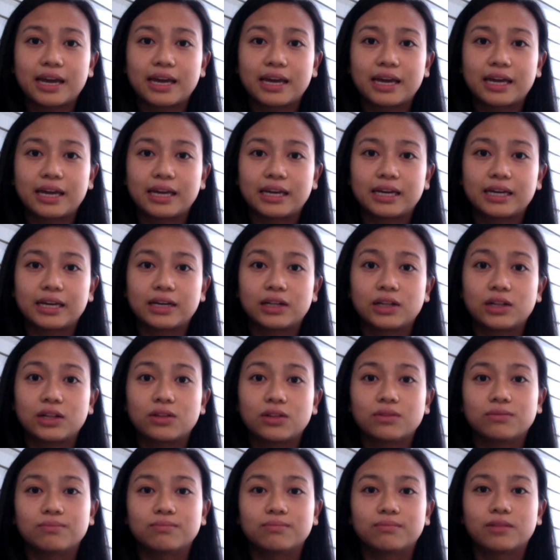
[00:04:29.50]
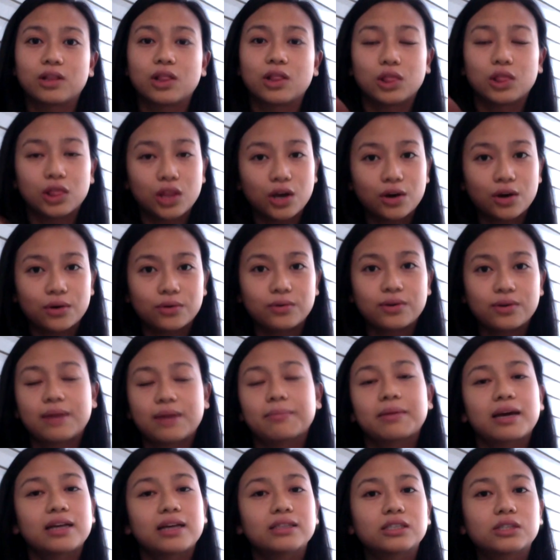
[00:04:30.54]
a low
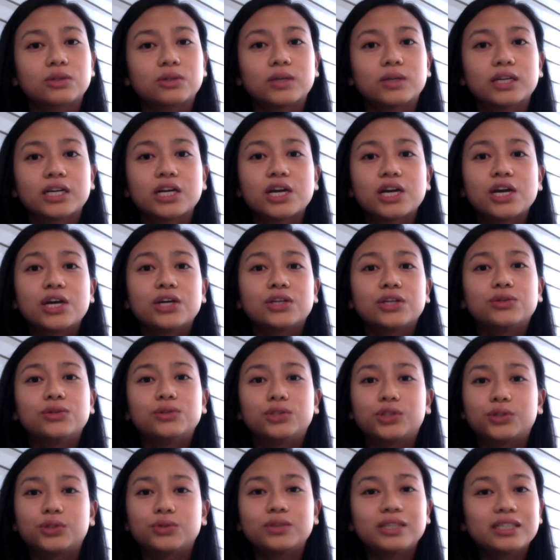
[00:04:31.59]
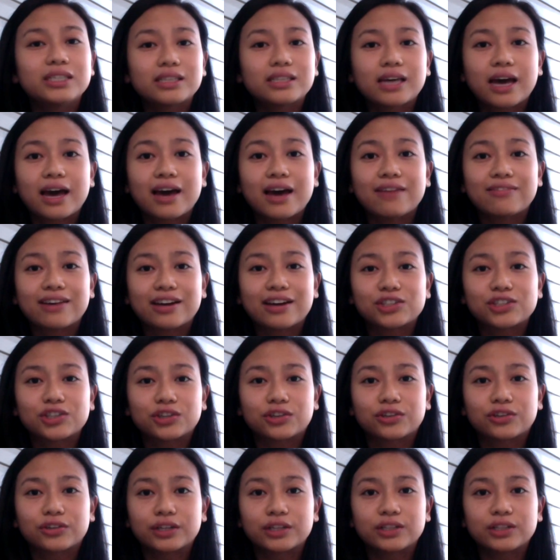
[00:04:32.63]
MCAT score, you do need to have
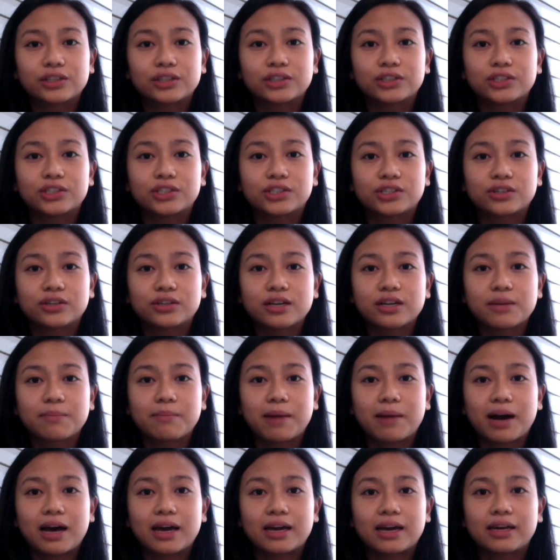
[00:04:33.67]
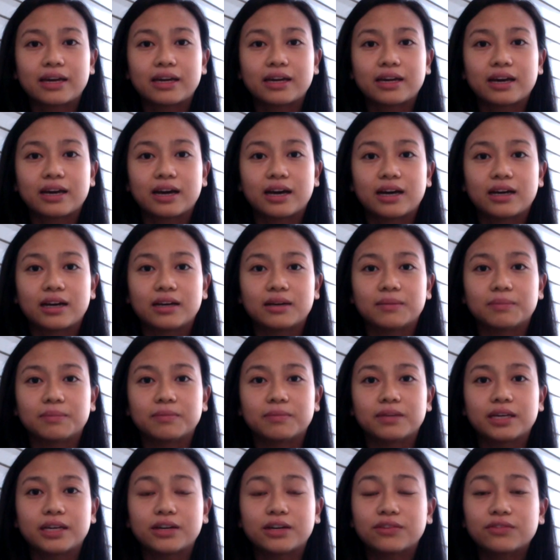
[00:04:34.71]
extracurriculars. During my
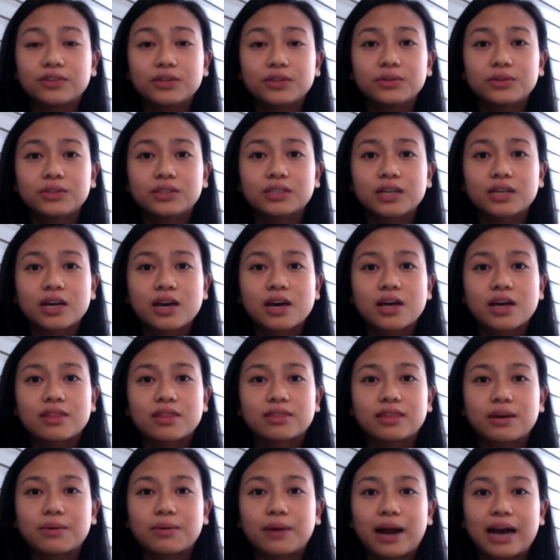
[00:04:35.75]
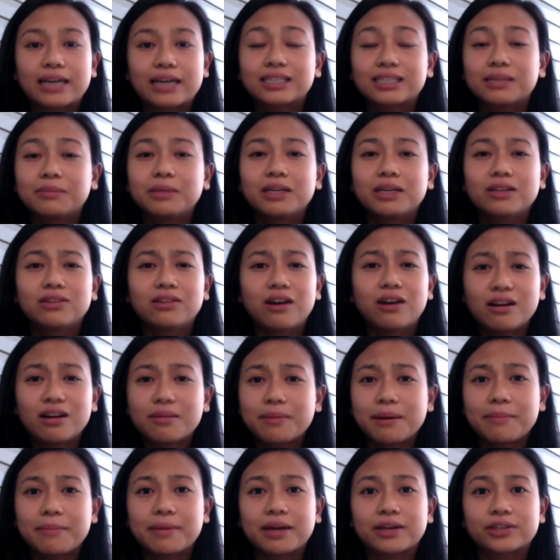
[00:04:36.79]
interviews, they were asking me a lot
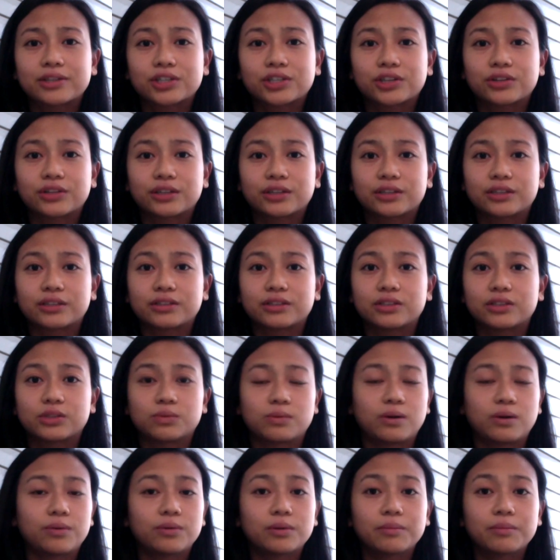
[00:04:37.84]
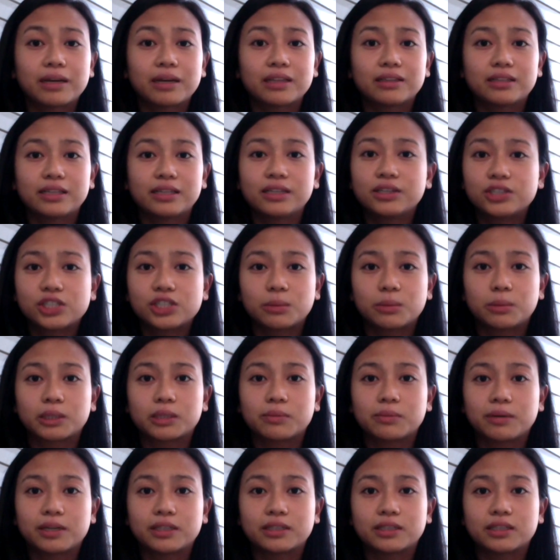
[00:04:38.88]
about my extracurriculars. What were my leadership
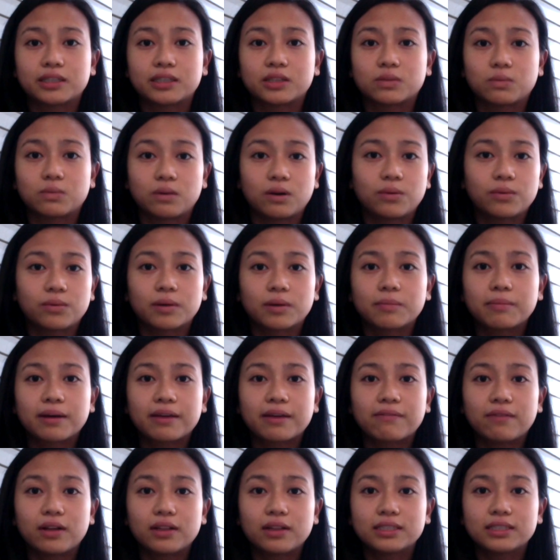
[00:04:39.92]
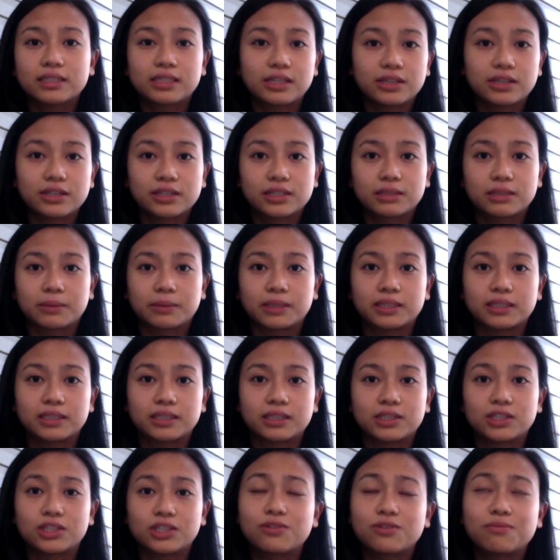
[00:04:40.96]
experiences? What were my volunteer
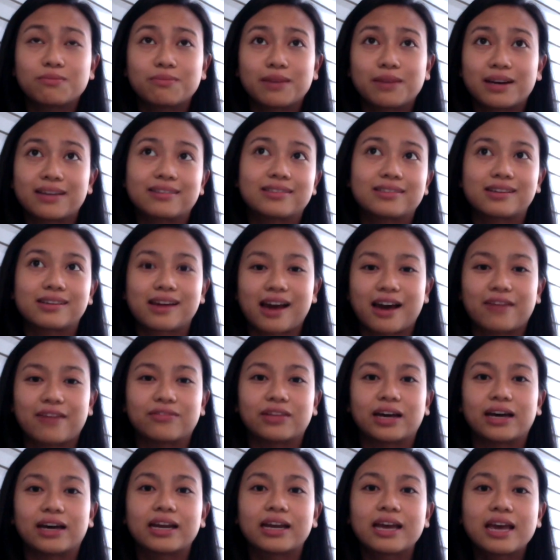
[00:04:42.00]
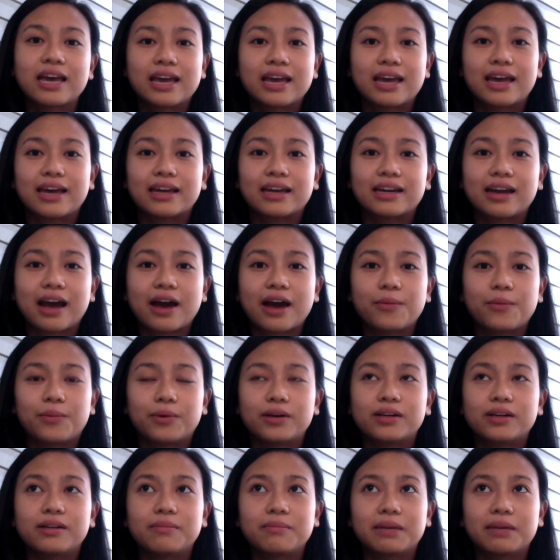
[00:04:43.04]
experiences? You must have that. And I
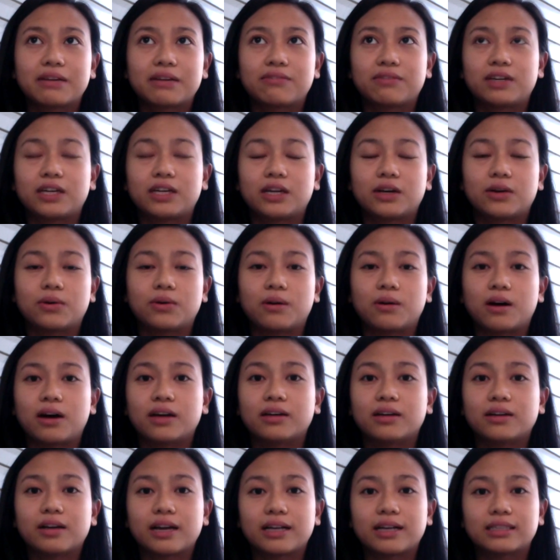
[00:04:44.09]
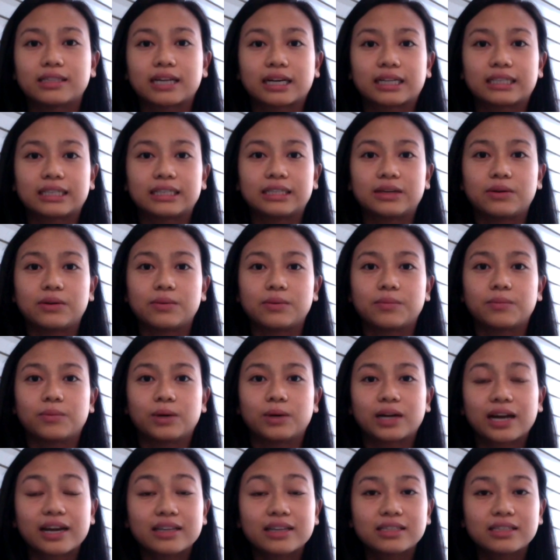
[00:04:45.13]
will make a video on exactly
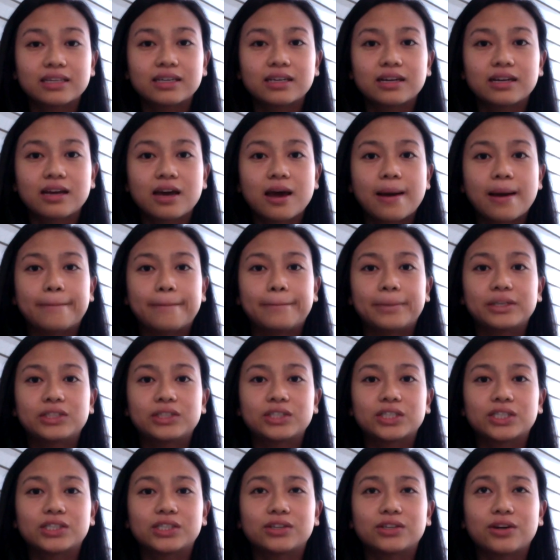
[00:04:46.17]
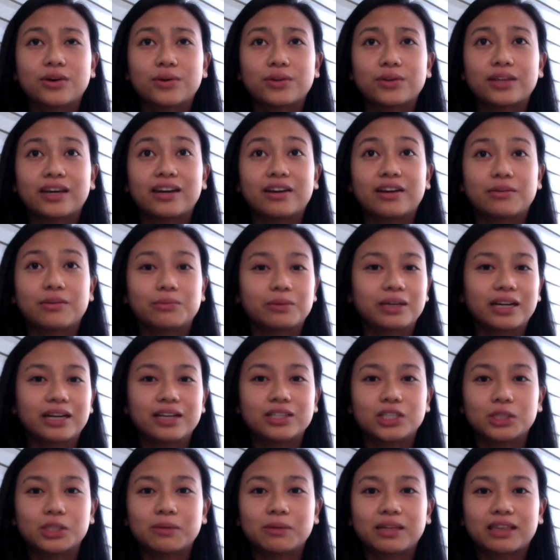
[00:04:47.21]
what I did, but just know that when I
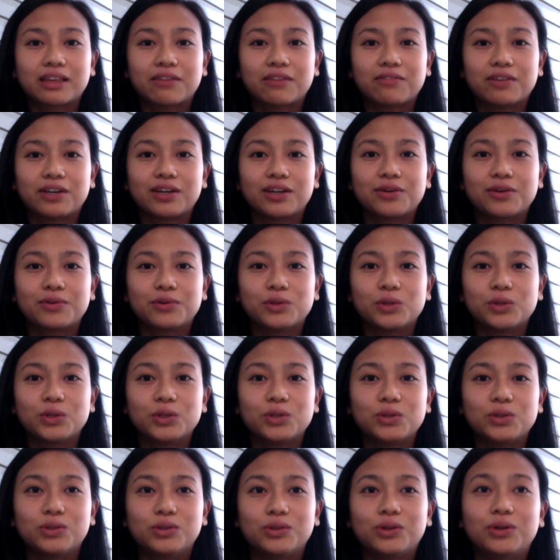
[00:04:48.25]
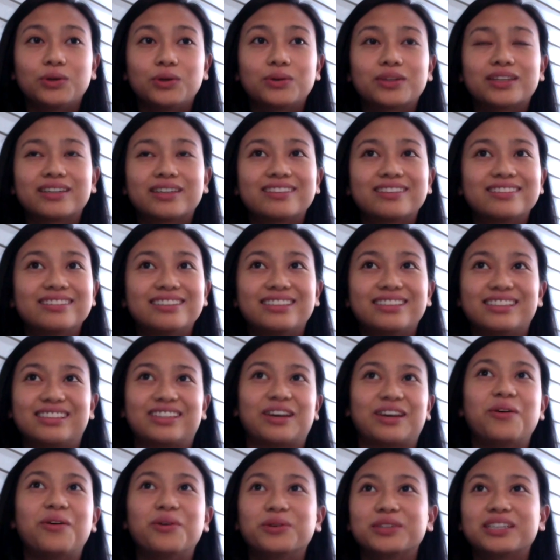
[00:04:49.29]
do make that video, you
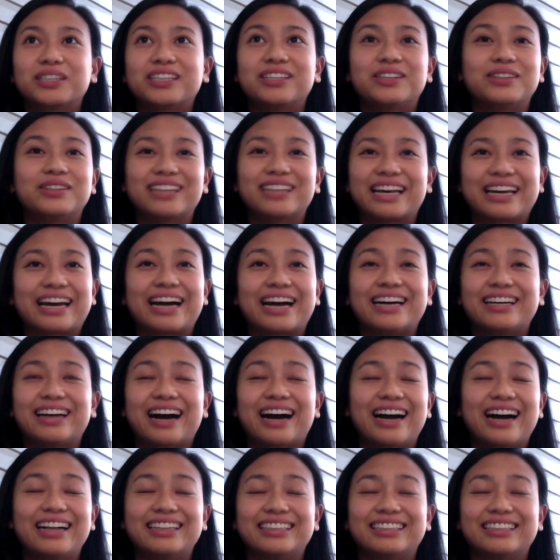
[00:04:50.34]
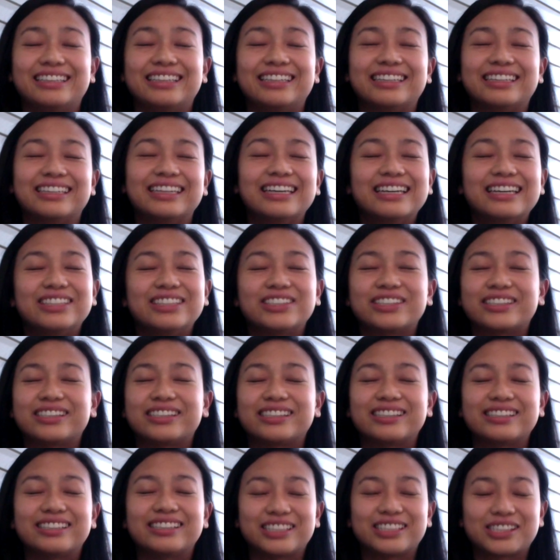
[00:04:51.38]
don't, like, I highly
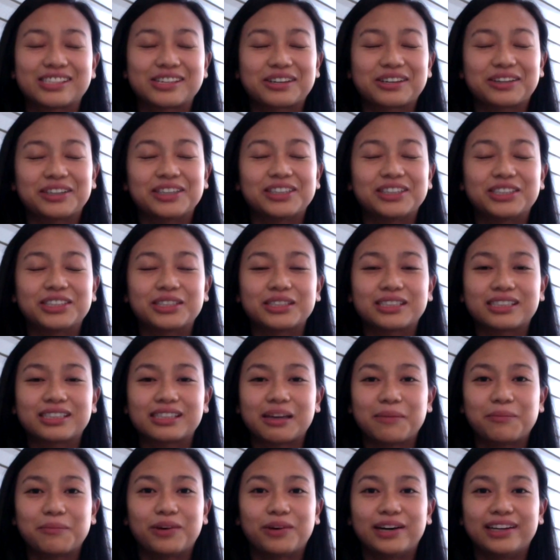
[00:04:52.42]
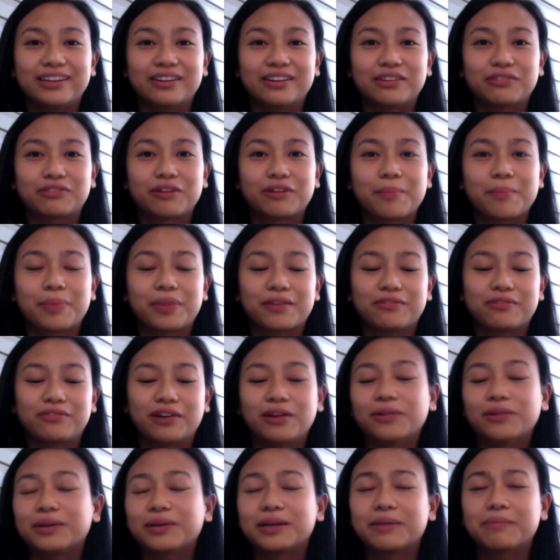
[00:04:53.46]
just discourage someone from
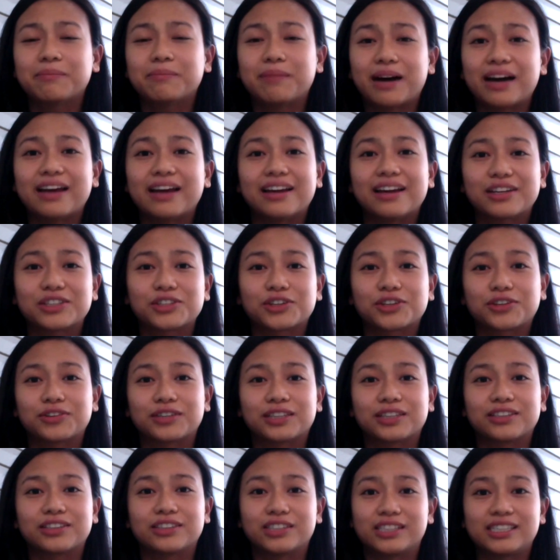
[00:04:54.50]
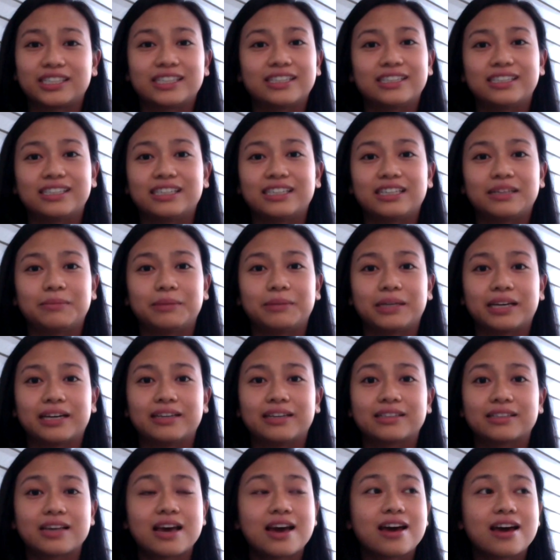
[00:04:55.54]
following my extracurriculars to the T,
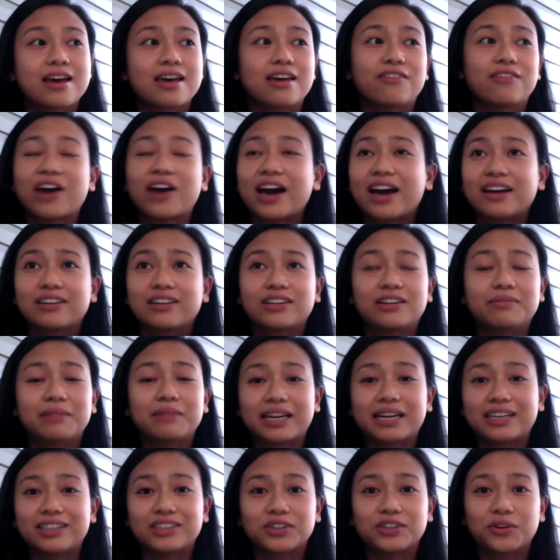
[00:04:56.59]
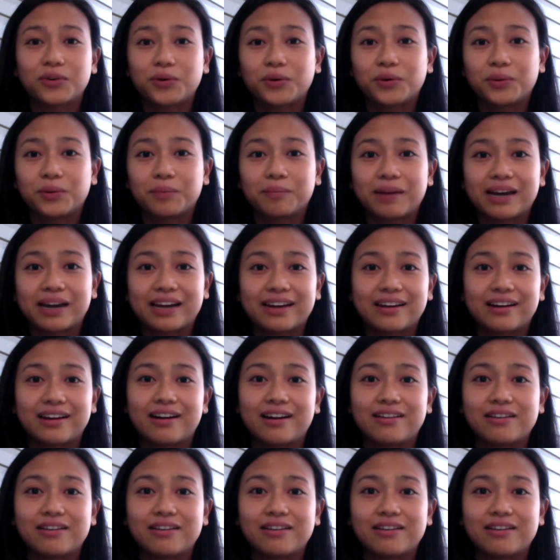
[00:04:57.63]
because if I had gone back and told my